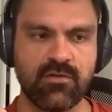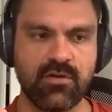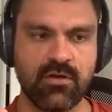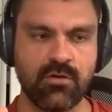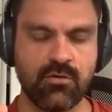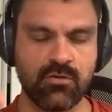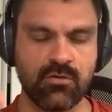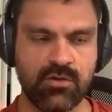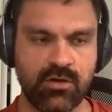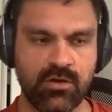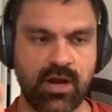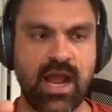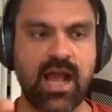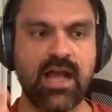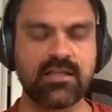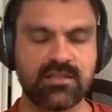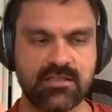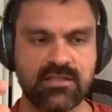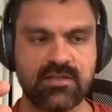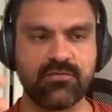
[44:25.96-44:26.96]
or their
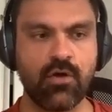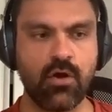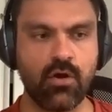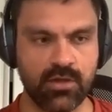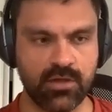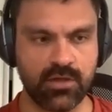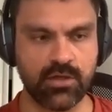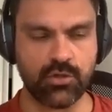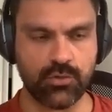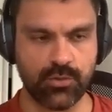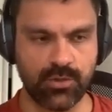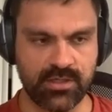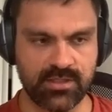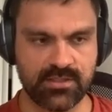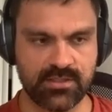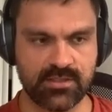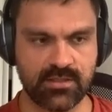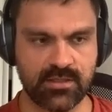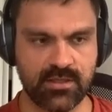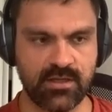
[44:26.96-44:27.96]
assets have all
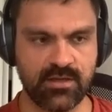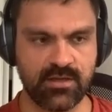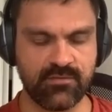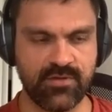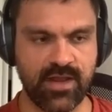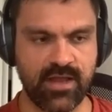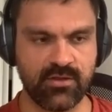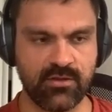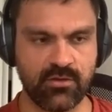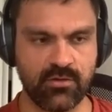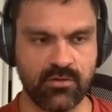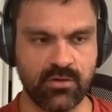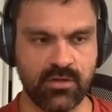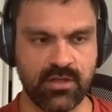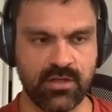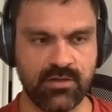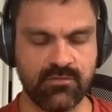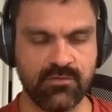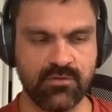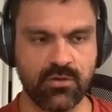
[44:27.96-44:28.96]
increased in value,
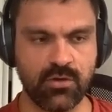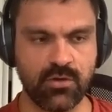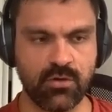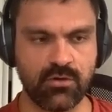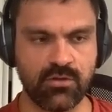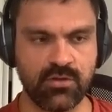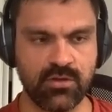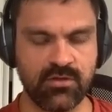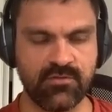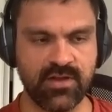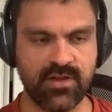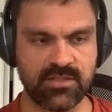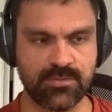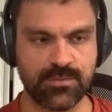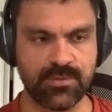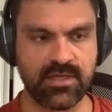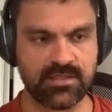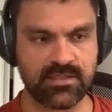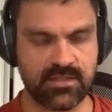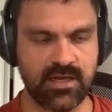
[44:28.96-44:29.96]
even though the
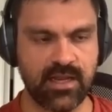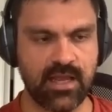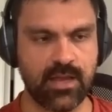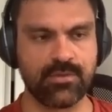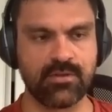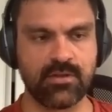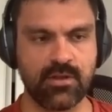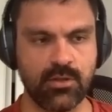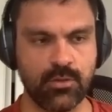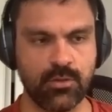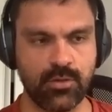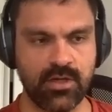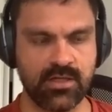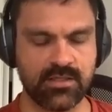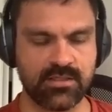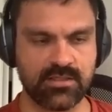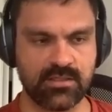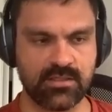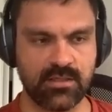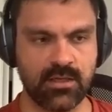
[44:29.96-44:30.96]
investment has not happened in the
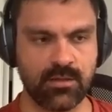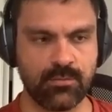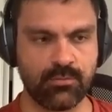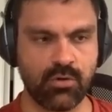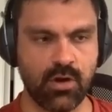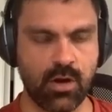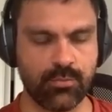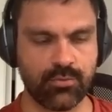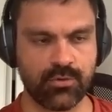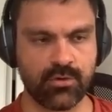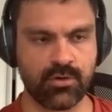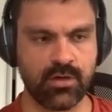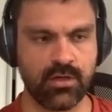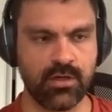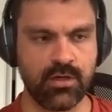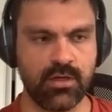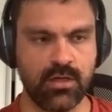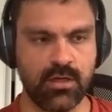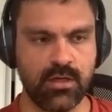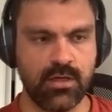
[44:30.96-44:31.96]
US proper.
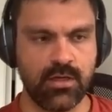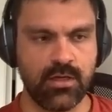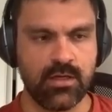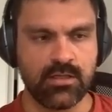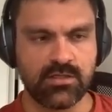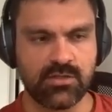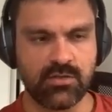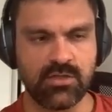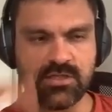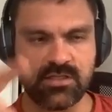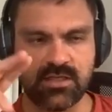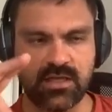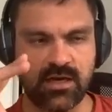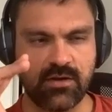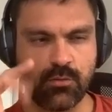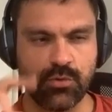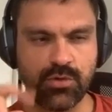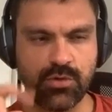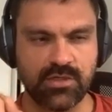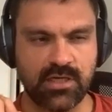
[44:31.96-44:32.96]
So this is
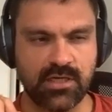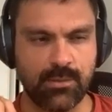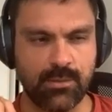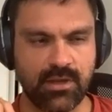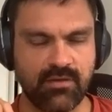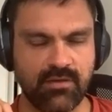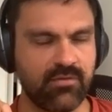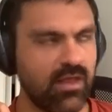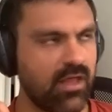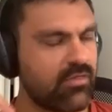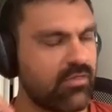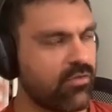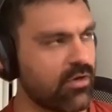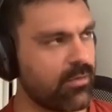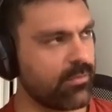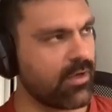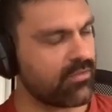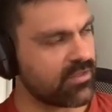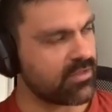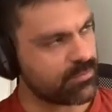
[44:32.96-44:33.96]
kind of a weird dynamic. I've not thought
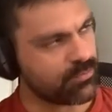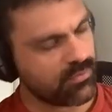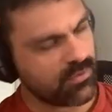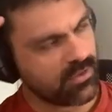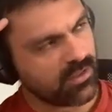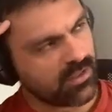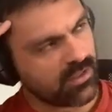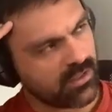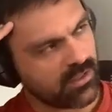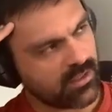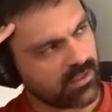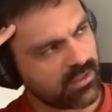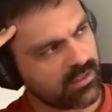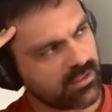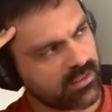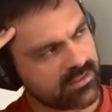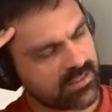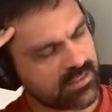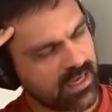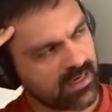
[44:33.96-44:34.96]
about this
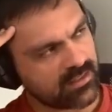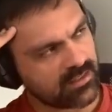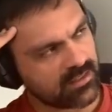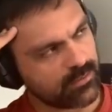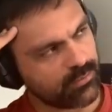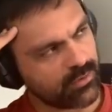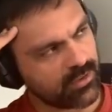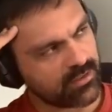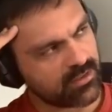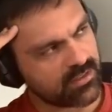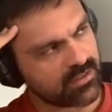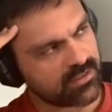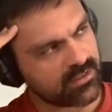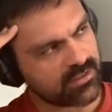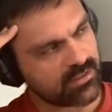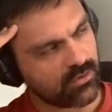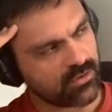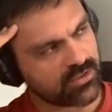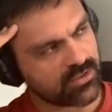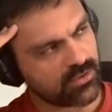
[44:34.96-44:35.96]
exactly, but this
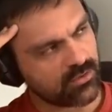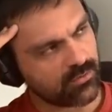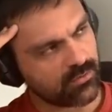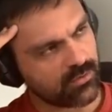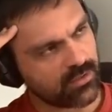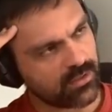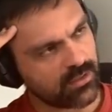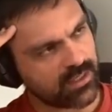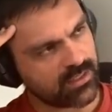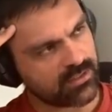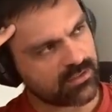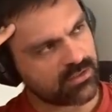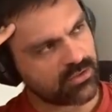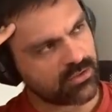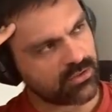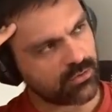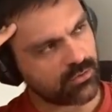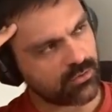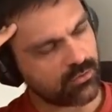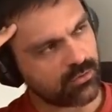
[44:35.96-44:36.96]
has also led
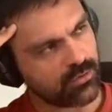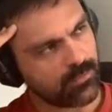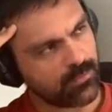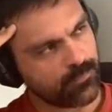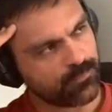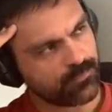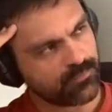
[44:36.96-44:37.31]
to,